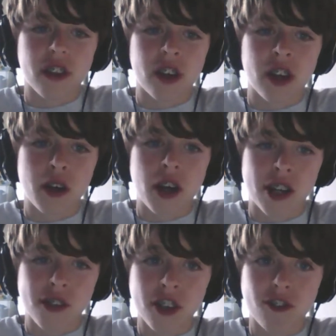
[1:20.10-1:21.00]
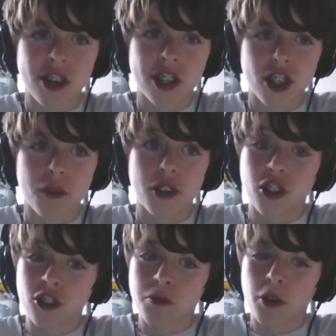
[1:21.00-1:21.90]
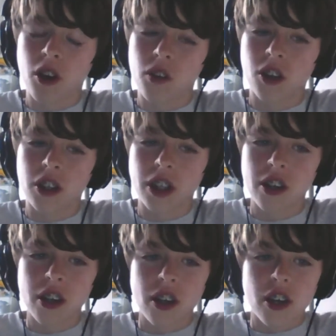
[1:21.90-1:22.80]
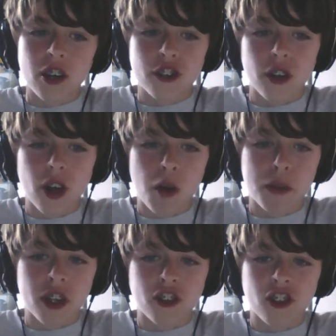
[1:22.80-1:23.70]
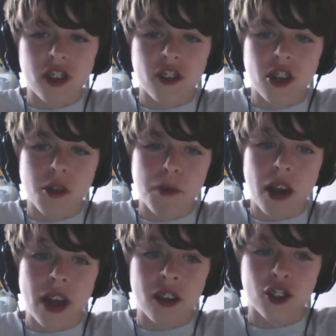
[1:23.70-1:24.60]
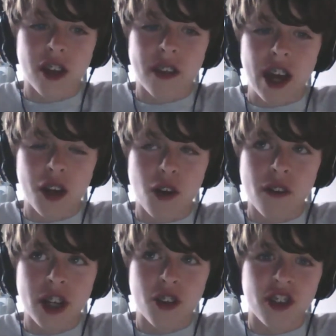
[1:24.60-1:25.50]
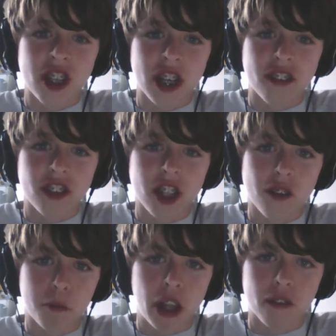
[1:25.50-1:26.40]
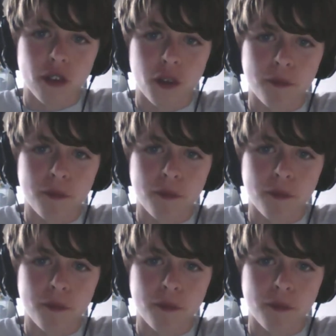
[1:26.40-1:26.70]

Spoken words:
anniversary edition, which does support overclocking. So I'd be interested to buy that and try that out on the new Z97 platform.